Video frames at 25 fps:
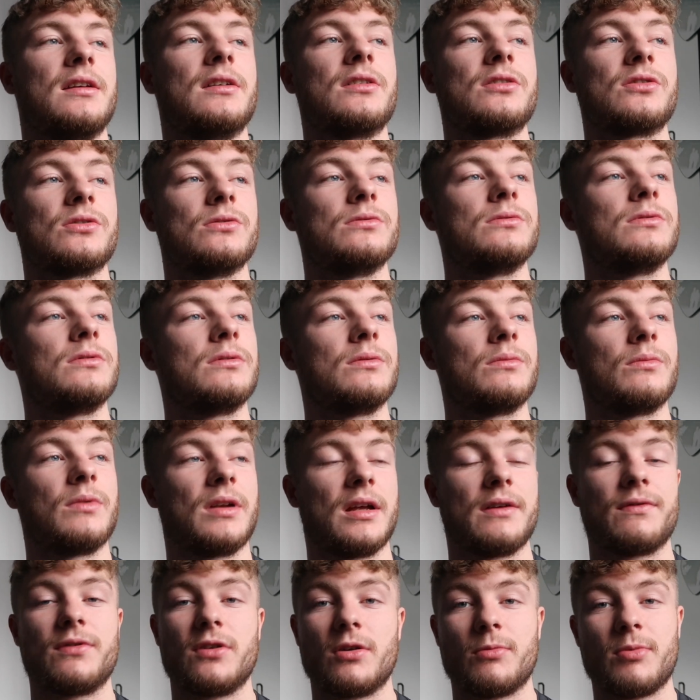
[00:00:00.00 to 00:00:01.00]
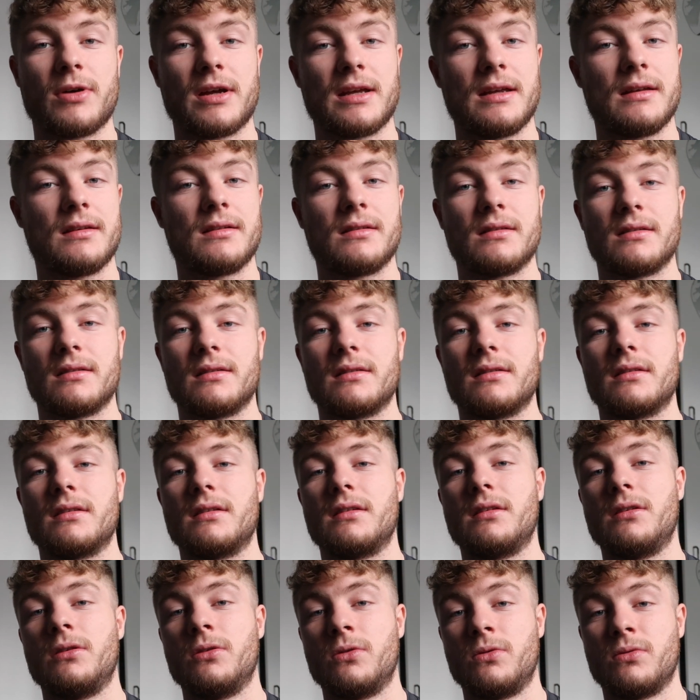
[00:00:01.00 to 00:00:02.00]
So whatever you're buying,
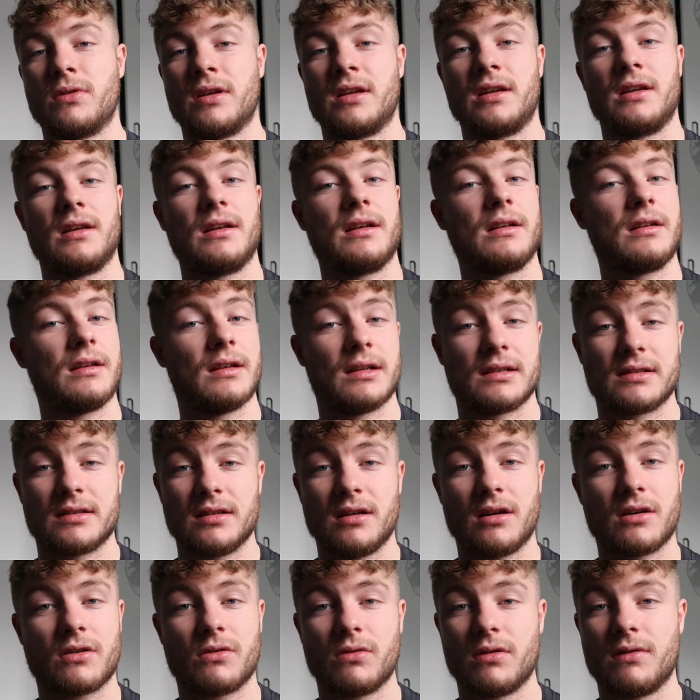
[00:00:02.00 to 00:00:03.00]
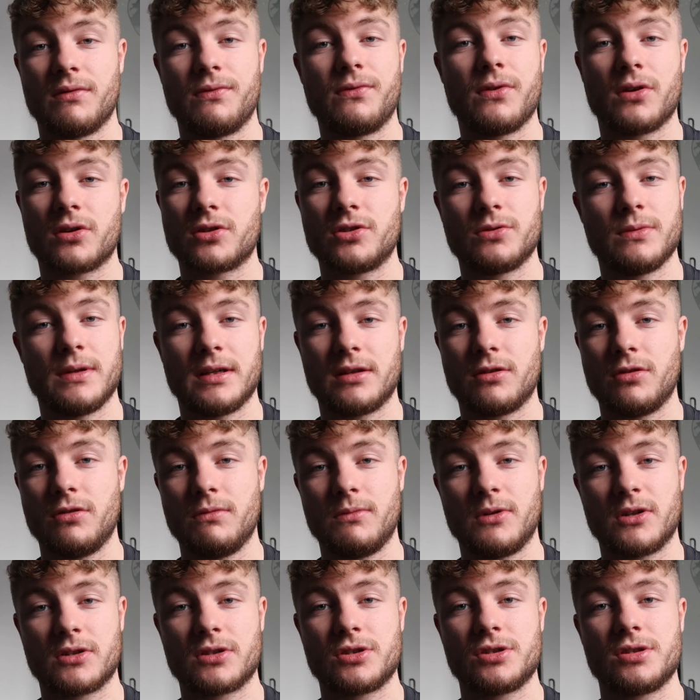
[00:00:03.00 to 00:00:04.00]
know that it's not going to fluctuate too
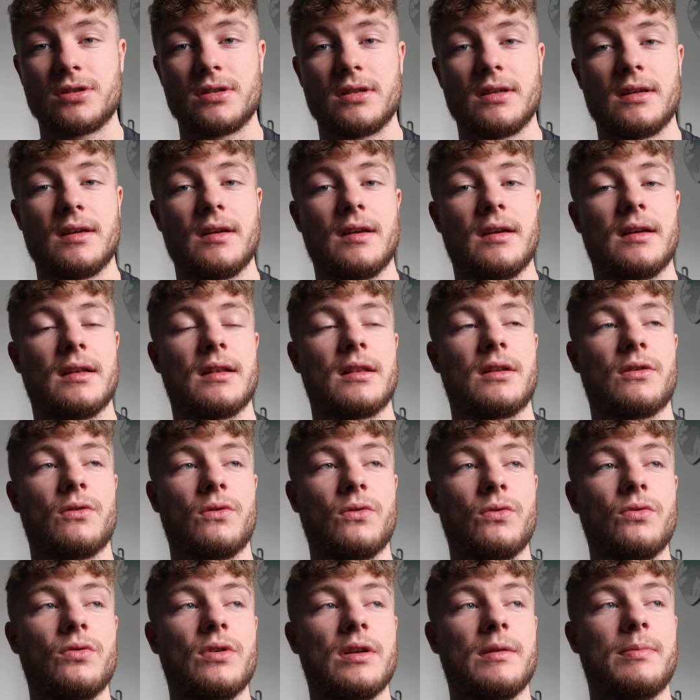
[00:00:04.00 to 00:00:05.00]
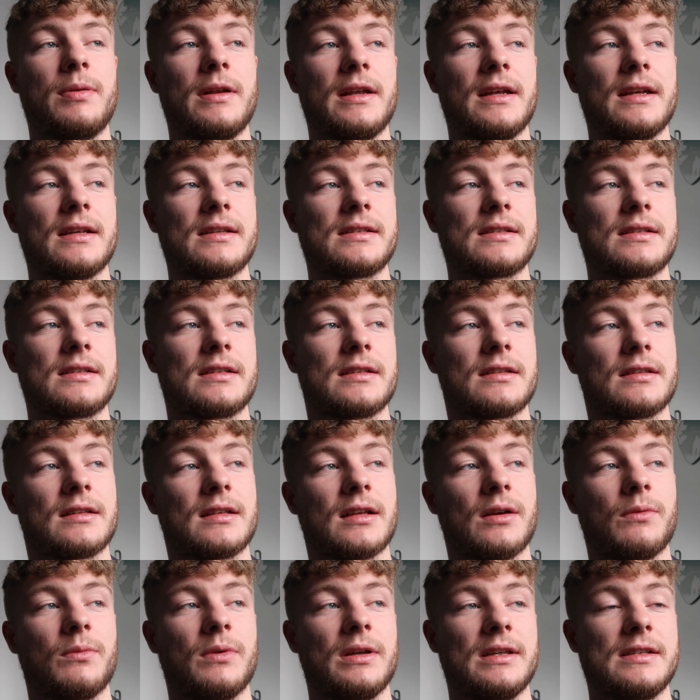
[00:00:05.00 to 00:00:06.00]
much. The only place
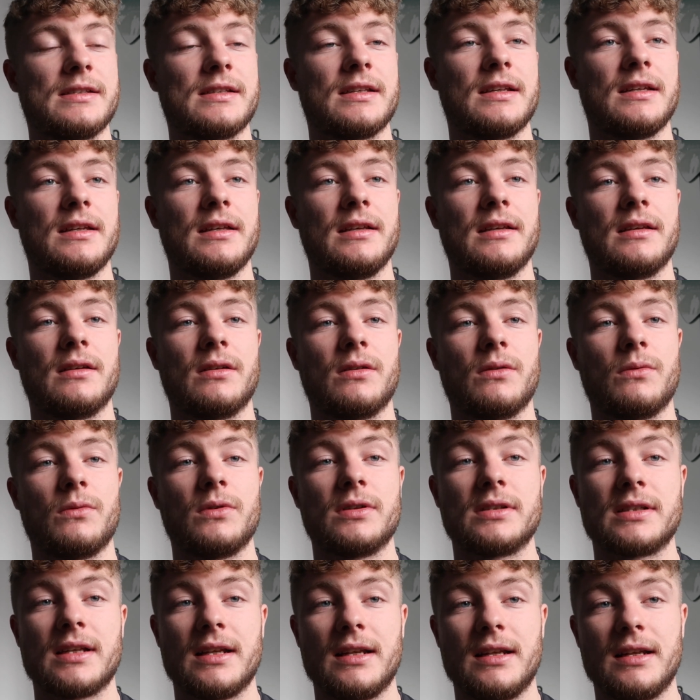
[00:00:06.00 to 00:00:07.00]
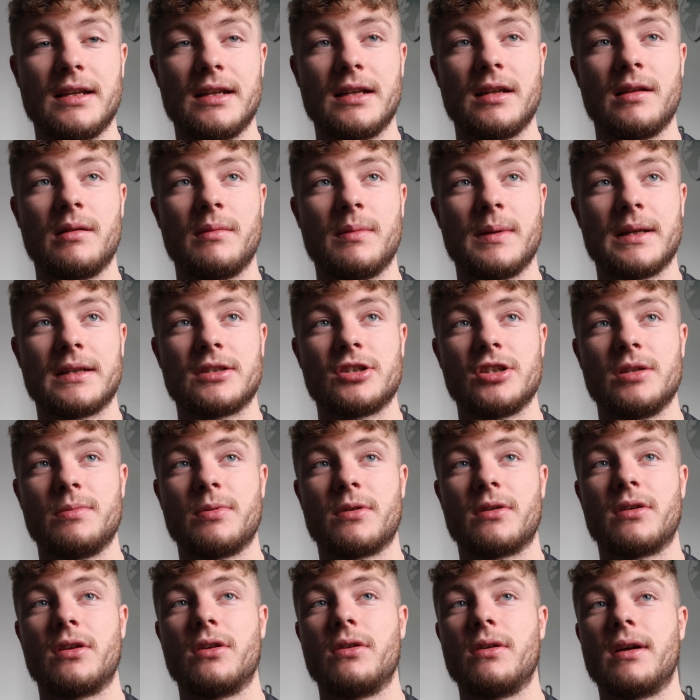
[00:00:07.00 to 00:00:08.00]
that we seen was a little bit
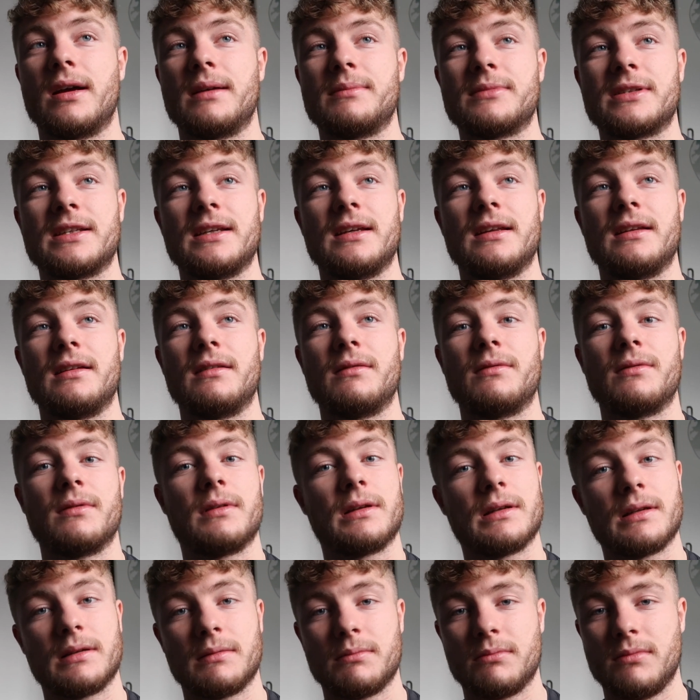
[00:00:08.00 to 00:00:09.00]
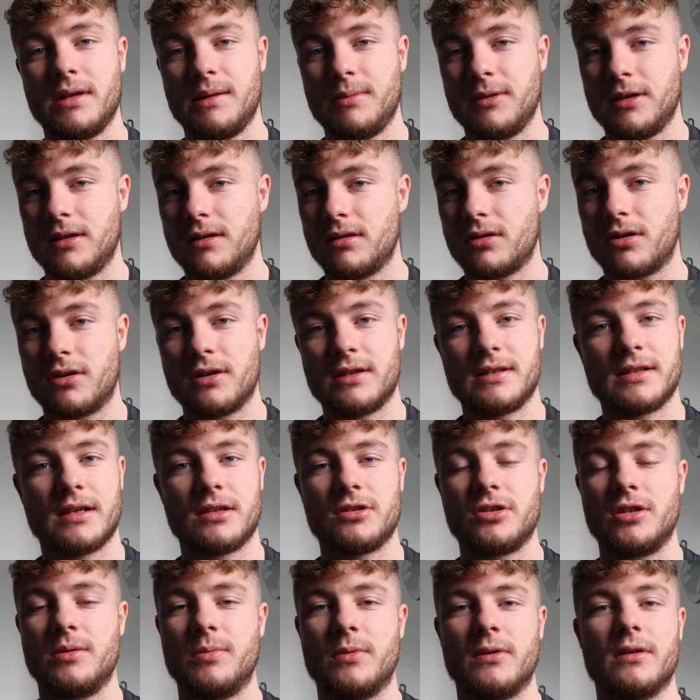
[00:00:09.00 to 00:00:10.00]
cheaper, now I'm saying maybe 30
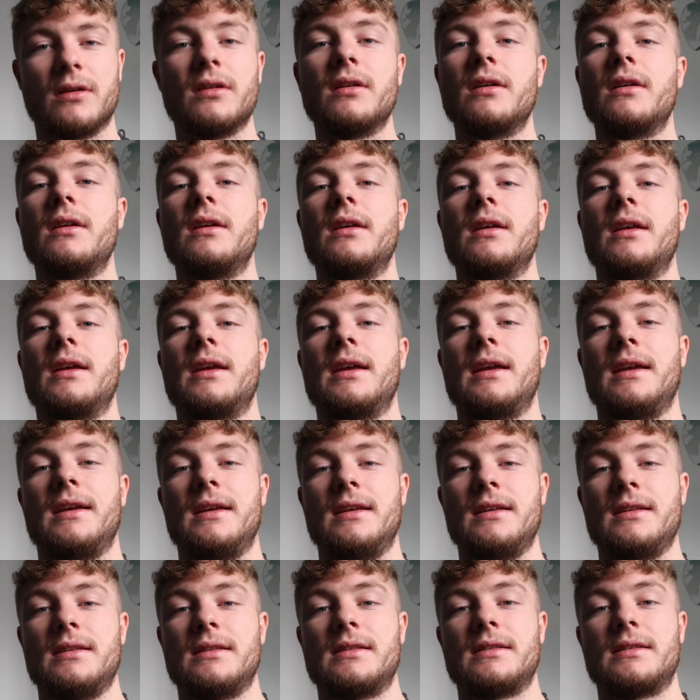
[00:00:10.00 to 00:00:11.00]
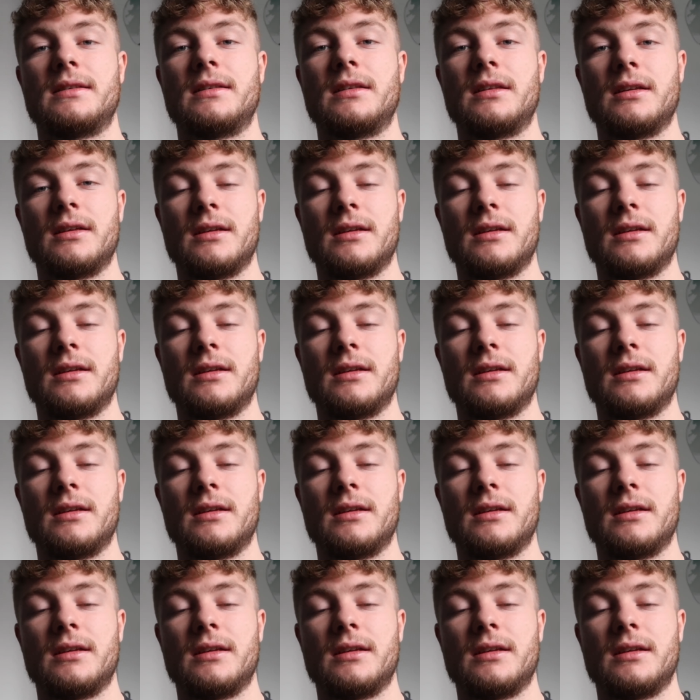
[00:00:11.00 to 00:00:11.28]
cents cheaper, is